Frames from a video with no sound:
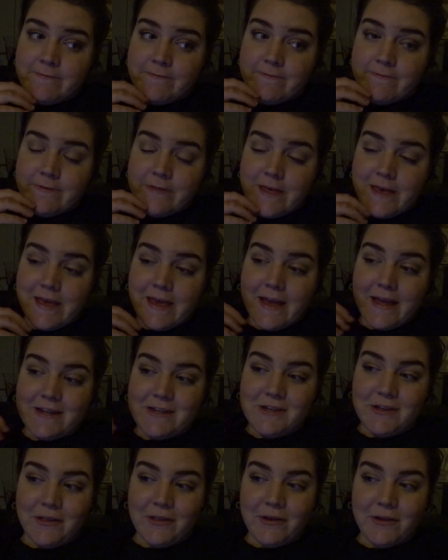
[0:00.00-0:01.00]
they get
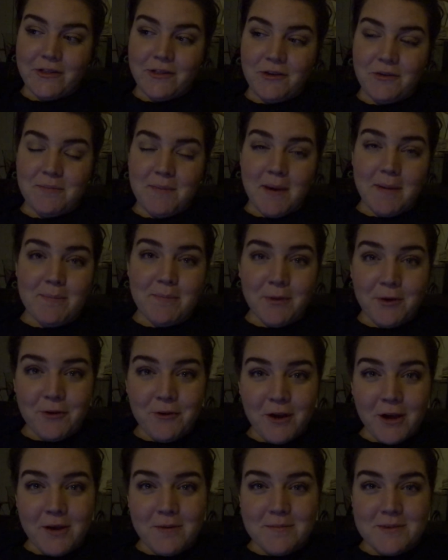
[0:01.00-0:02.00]
to look through my book
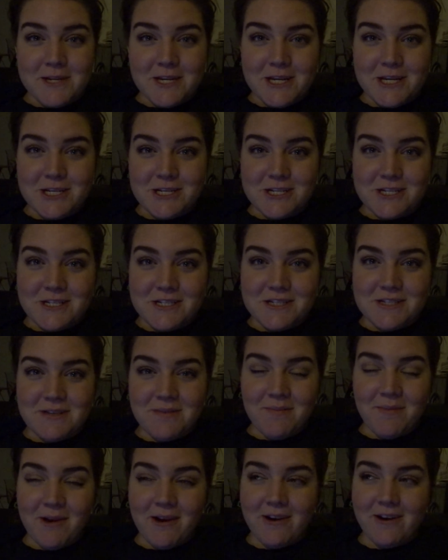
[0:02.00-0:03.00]
recommendations
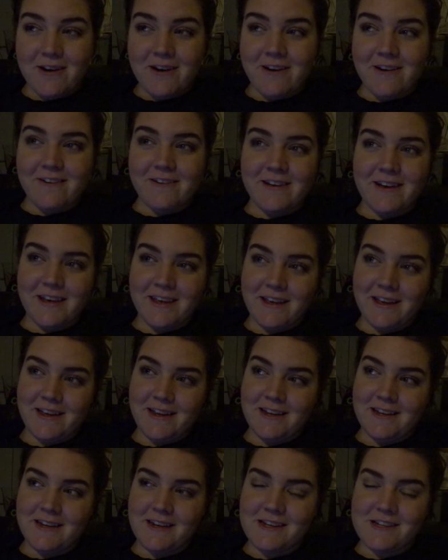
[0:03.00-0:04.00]
tomorrow,
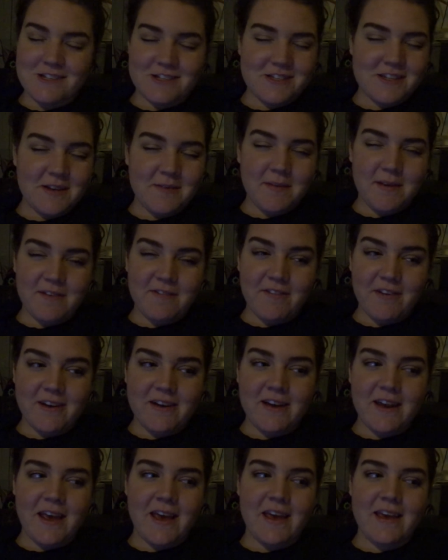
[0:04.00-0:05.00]
and it's just going to be a
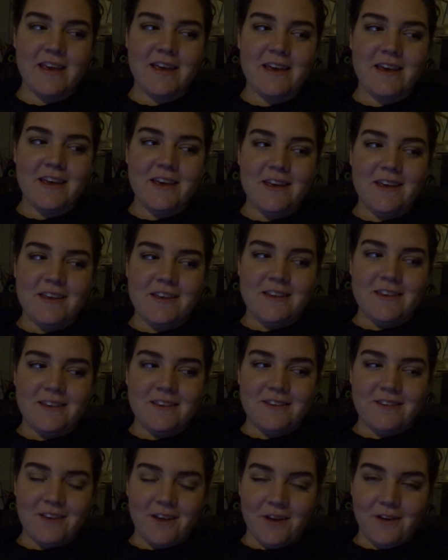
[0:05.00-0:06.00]
fun day.
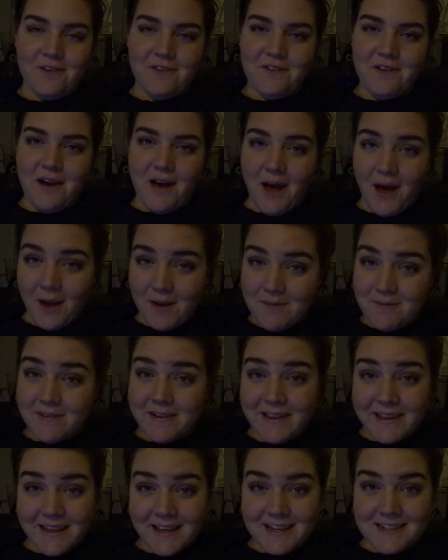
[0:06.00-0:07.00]
So I'm
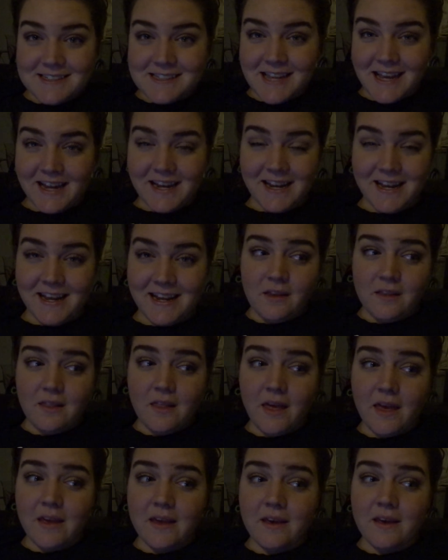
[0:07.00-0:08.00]
really excited.
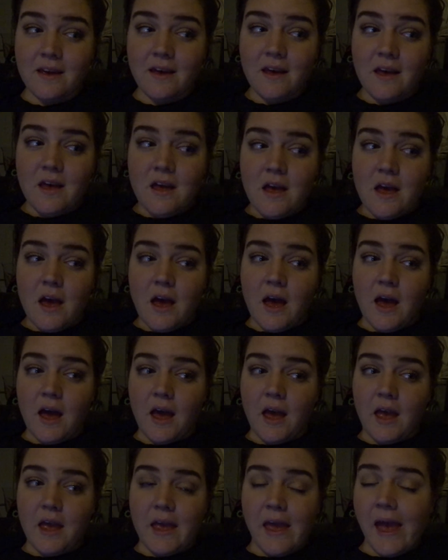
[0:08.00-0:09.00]
Like,
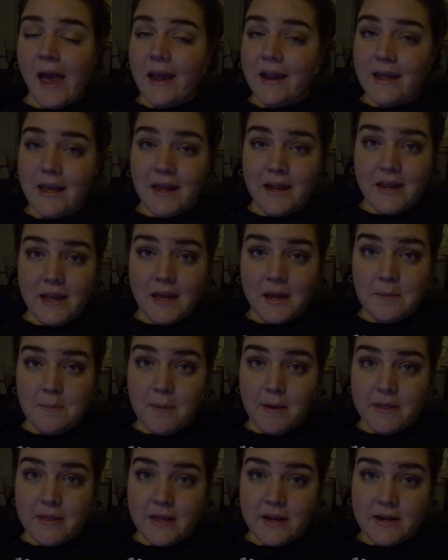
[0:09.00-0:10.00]
I had a headache
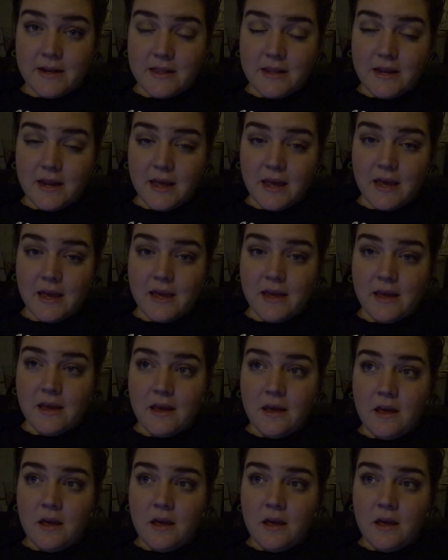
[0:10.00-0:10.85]
by the end of the day,